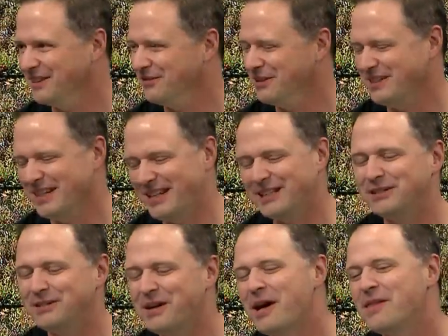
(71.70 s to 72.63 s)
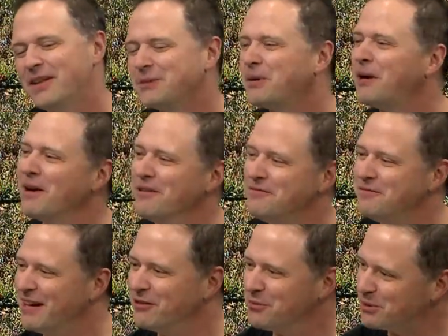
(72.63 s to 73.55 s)
stuff like that. That's that's probably my
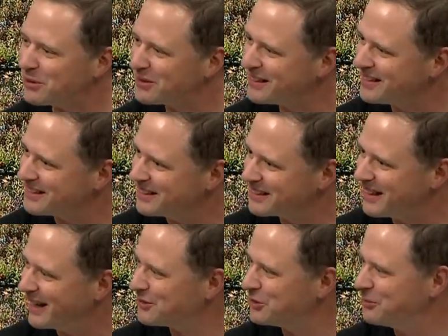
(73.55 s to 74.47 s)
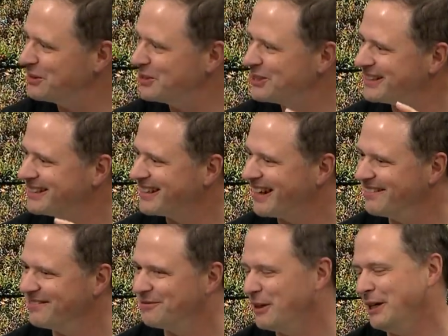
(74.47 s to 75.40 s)
favorite building because it's got so much
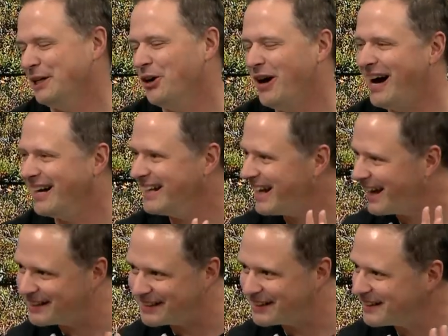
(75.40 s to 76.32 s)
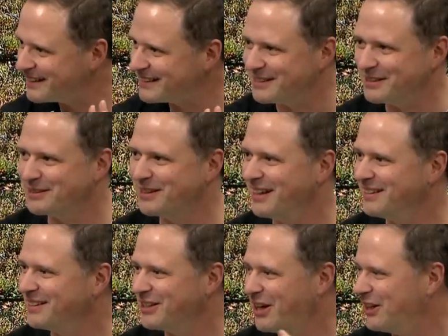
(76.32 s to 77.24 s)
kind of what I call eye candy in it because it's sure.
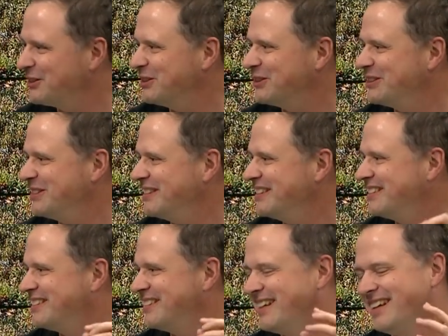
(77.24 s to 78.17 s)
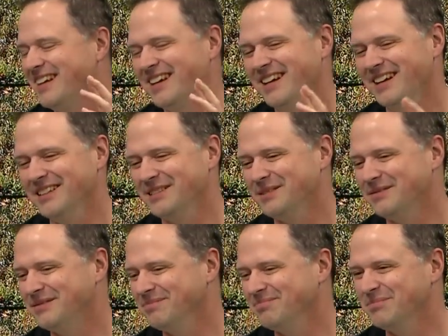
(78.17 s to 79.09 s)
got the colors and it's and
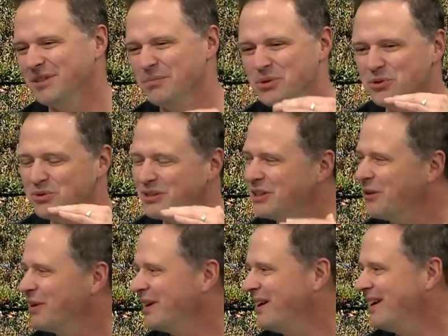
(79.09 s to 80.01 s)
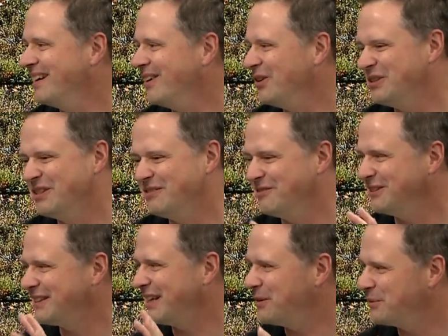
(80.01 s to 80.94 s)
it's the music going on and all the
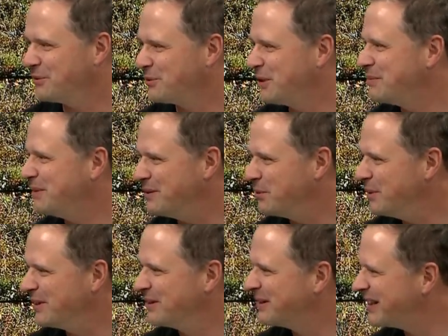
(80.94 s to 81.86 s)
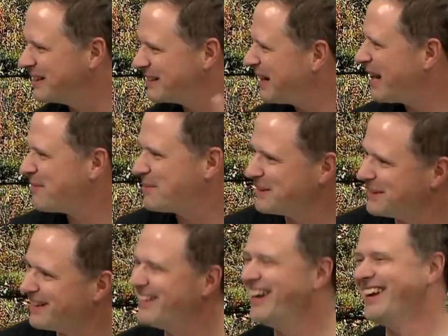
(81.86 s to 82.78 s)
different kind of creepy weird things that happen in there.